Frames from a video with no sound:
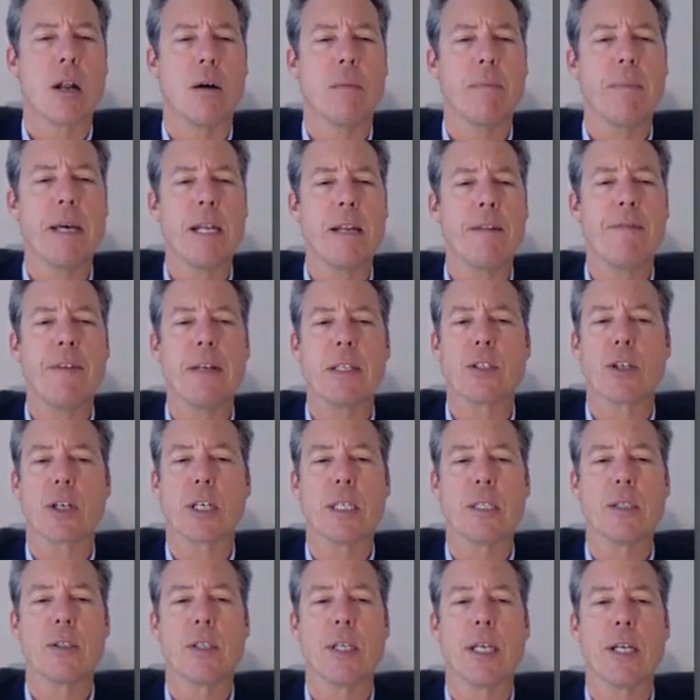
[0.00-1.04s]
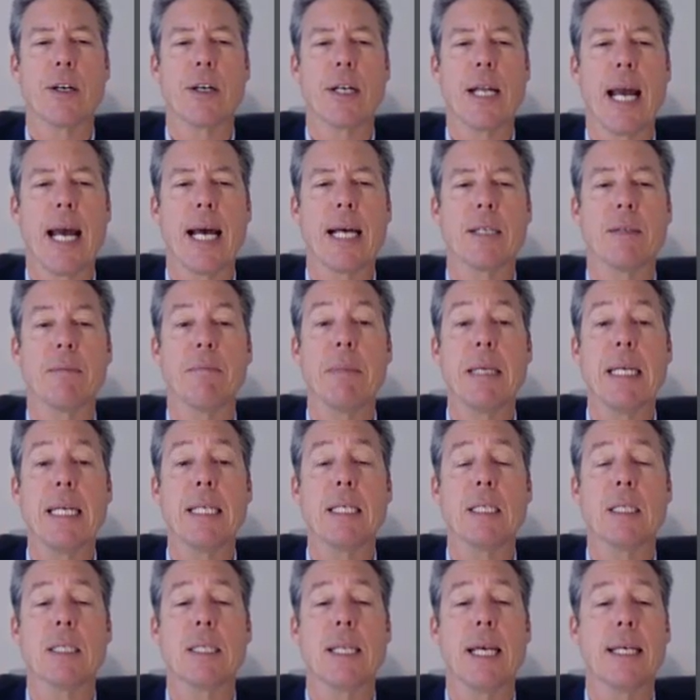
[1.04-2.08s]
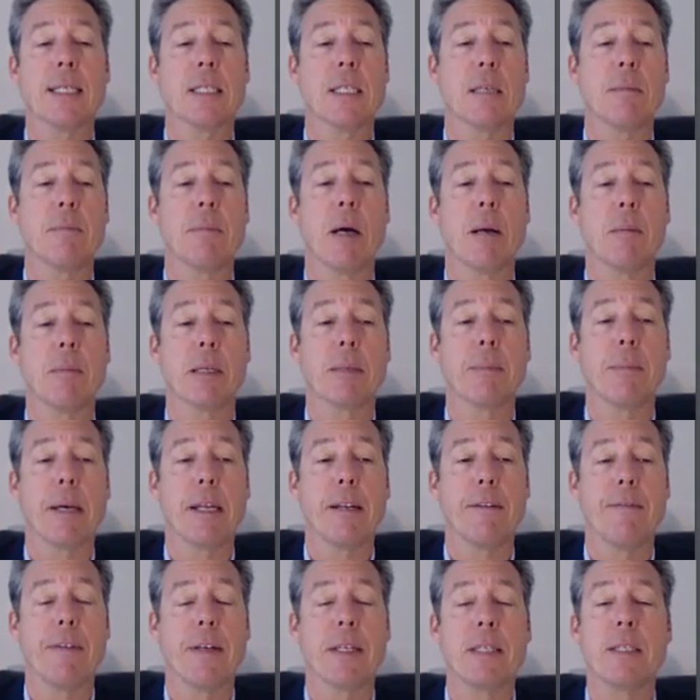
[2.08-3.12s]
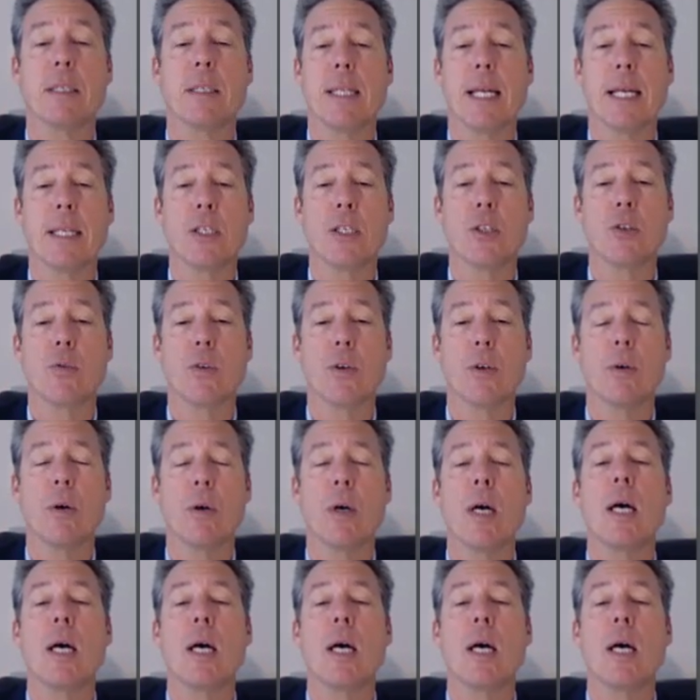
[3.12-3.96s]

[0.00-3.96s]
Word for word: Not all benefits are considered as means-tested public benefits, and that's